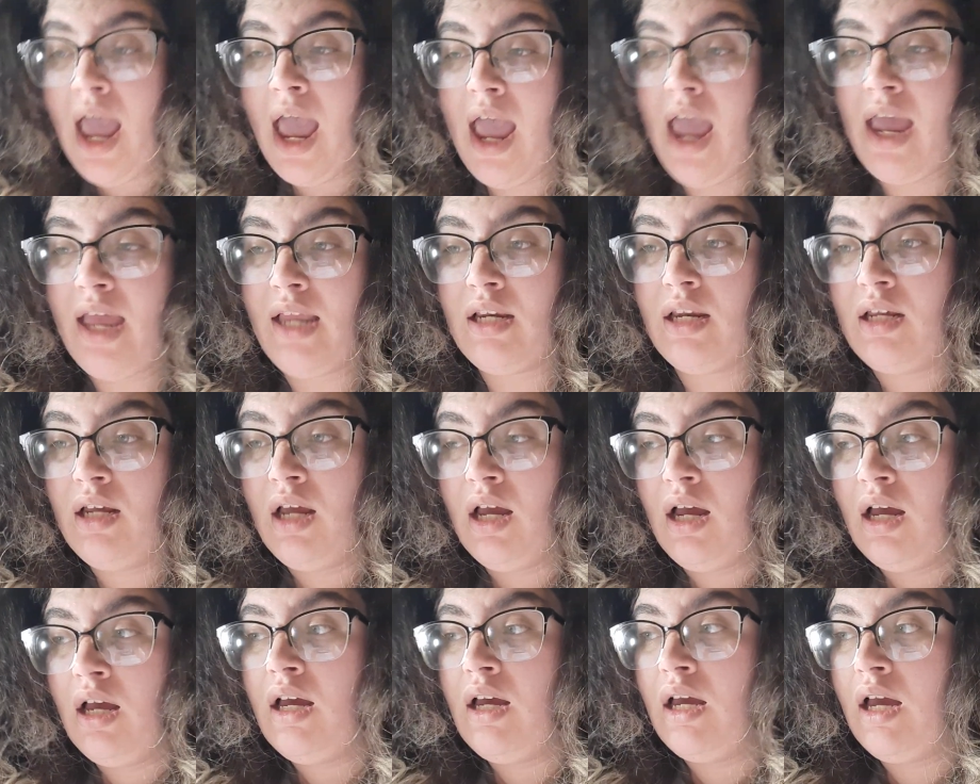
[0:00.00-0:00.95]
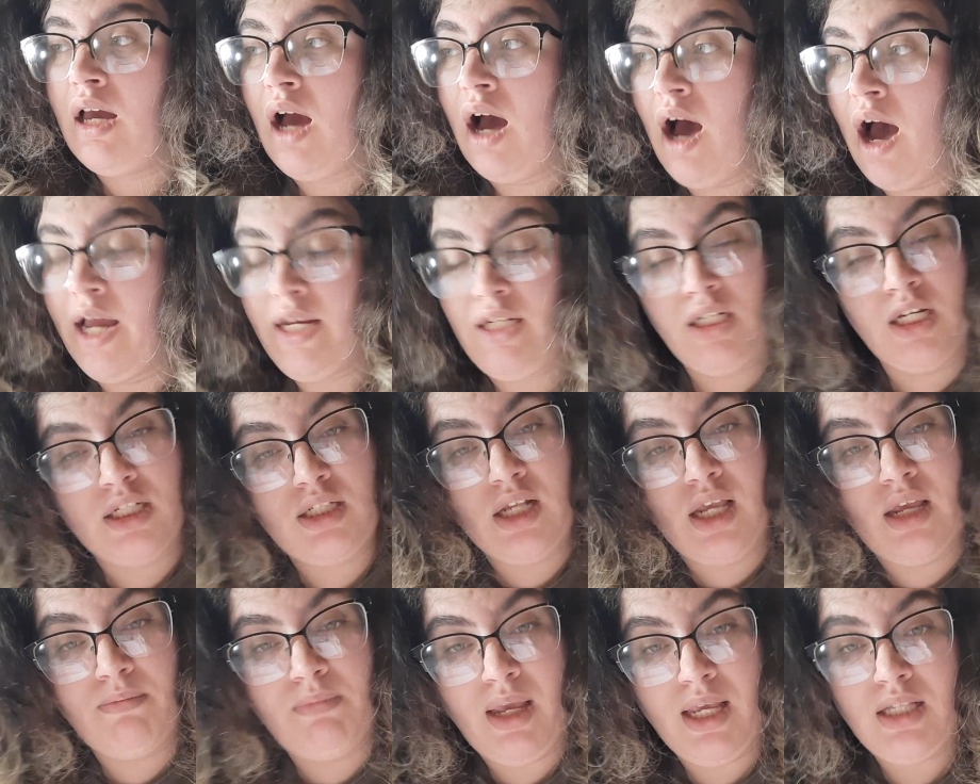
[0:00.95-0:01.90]
and
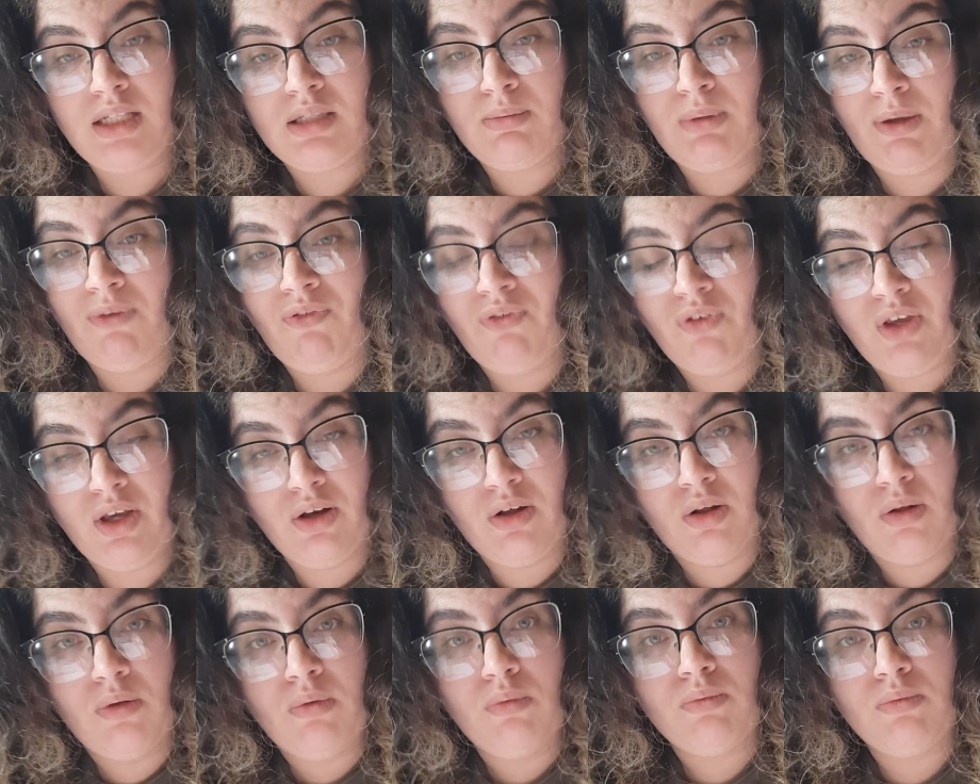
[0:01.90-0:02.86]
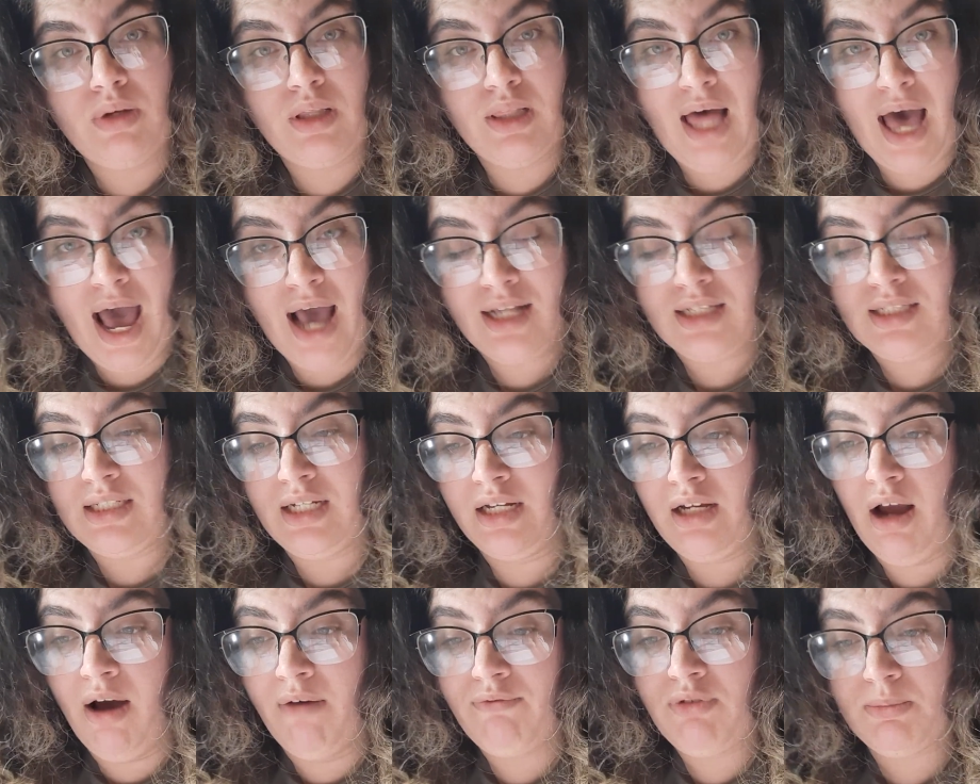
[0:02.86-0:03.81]
it makes me feel relaxed and
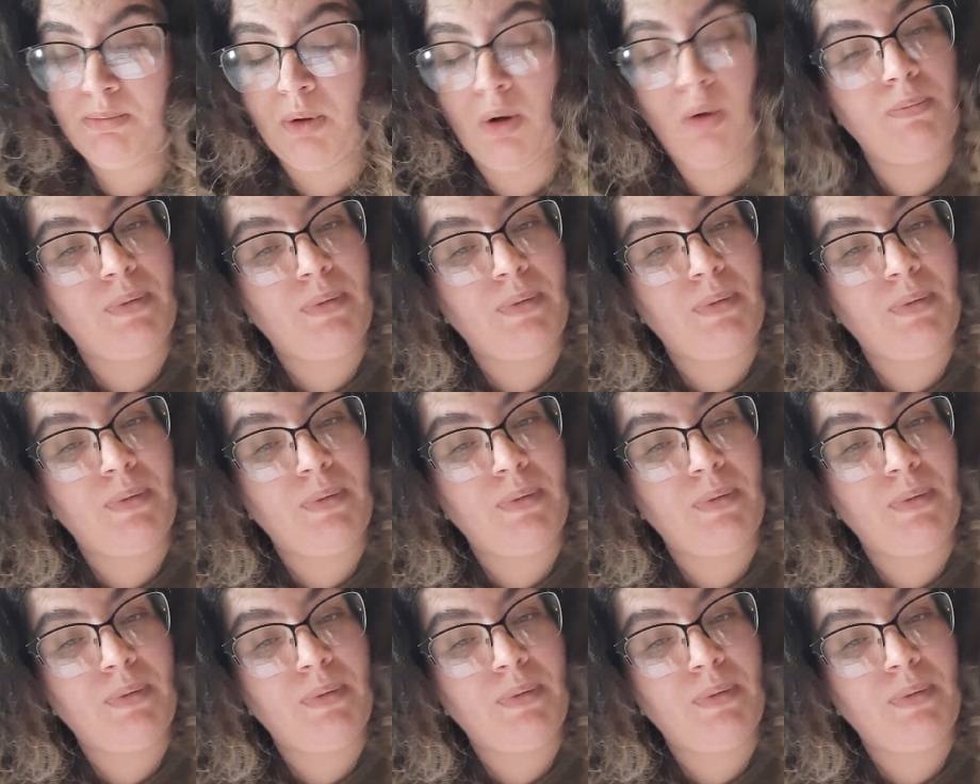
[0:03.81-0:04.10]
comfortable.